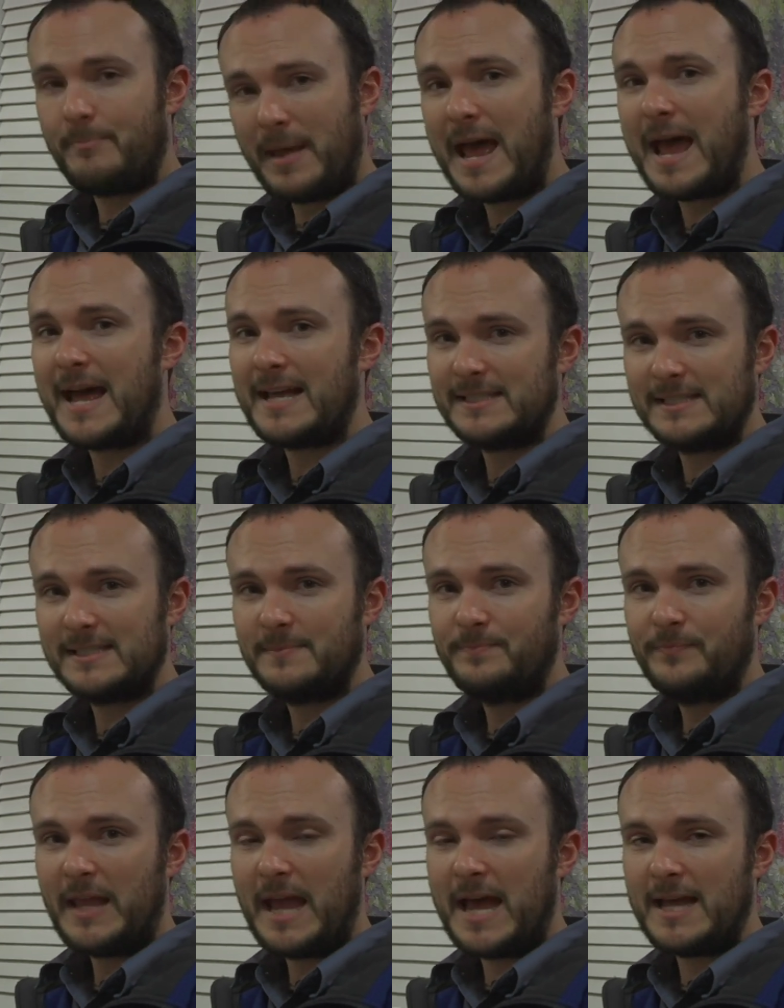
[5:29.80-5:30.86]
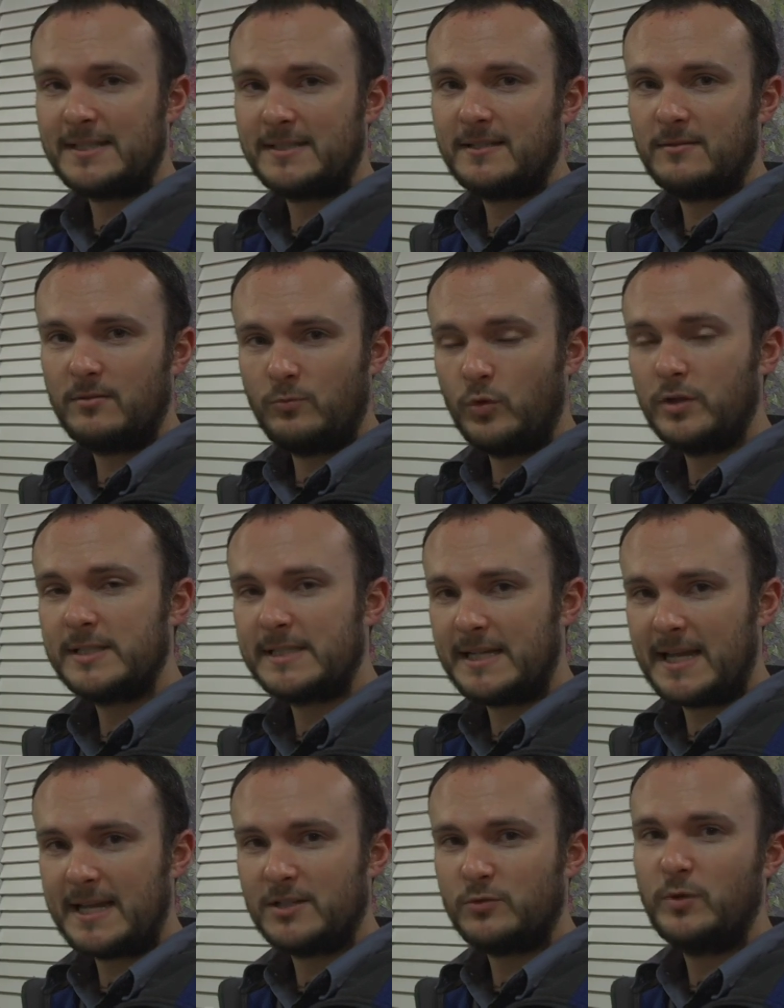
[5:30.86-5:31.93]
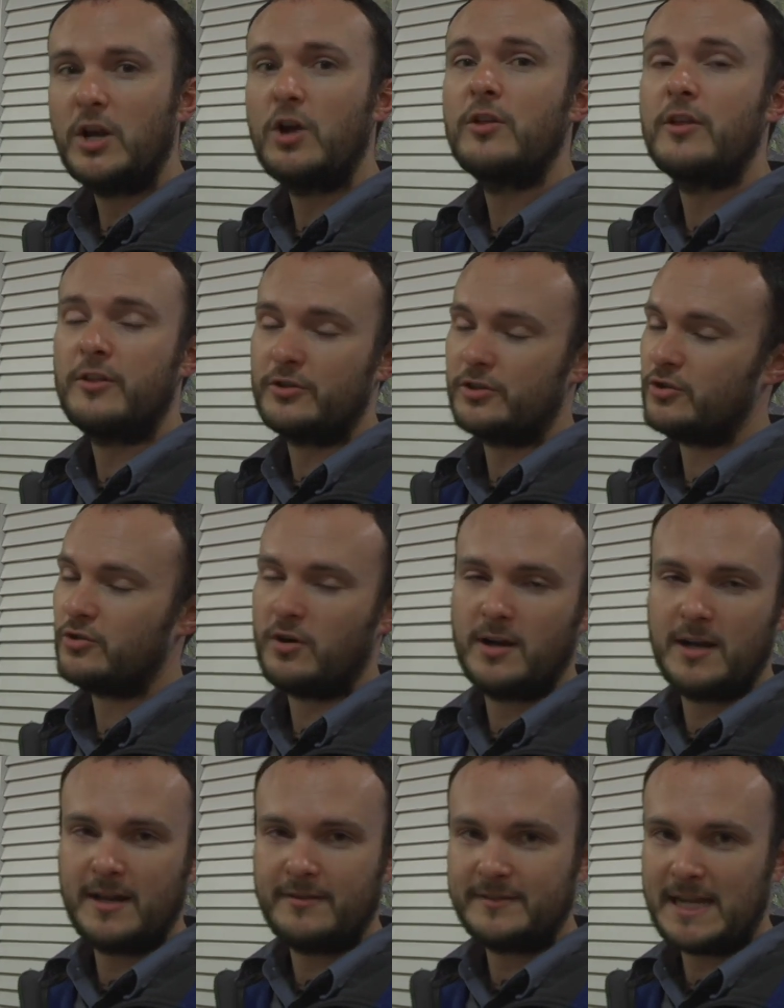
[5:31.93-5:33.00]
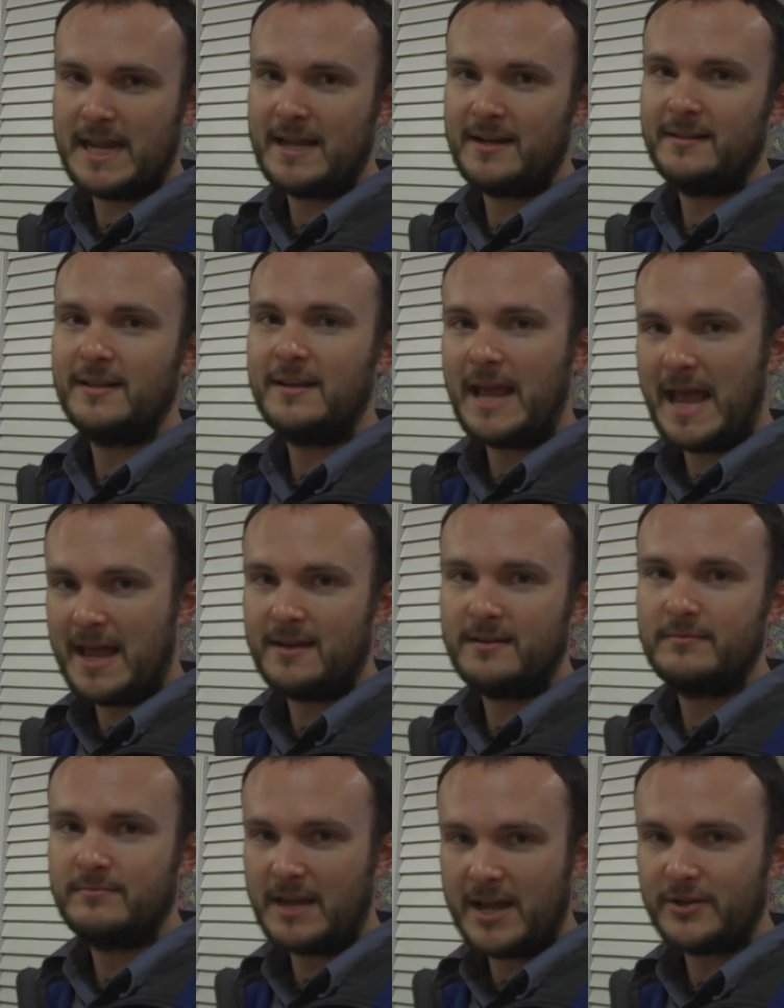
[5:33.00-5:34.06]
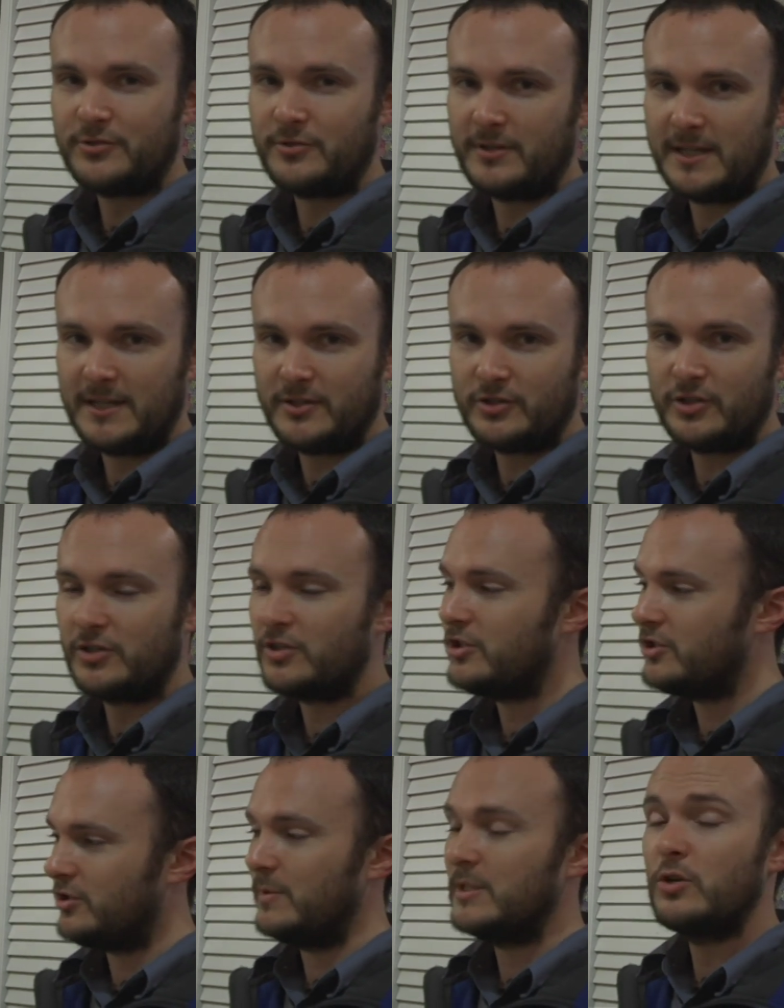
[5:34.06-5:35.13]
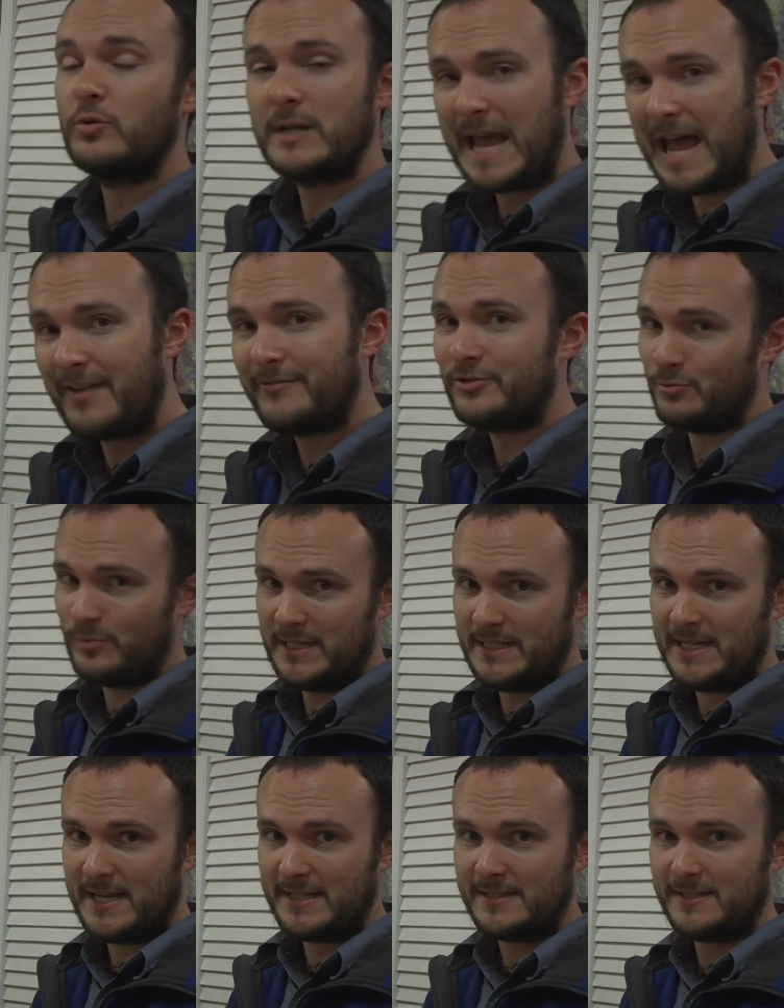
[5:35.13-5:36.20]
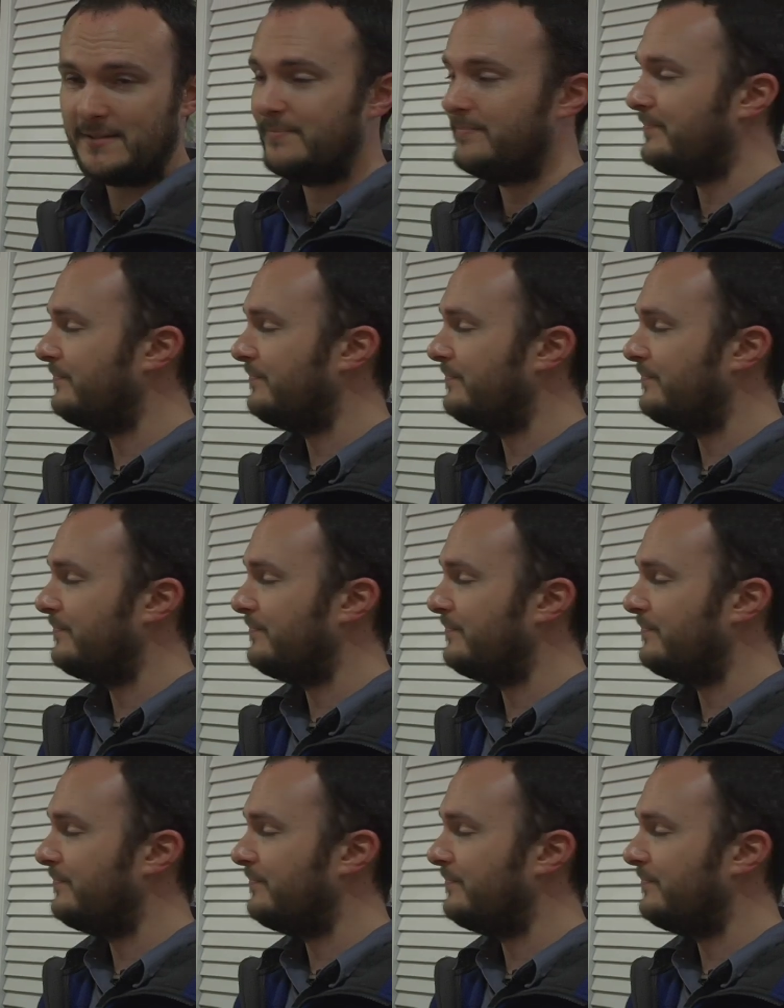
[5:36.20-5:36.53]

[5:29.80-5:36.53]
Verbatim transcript: pass at worst case, we know that they're strong enough to handle it at natural conditions, so we don't have to retest.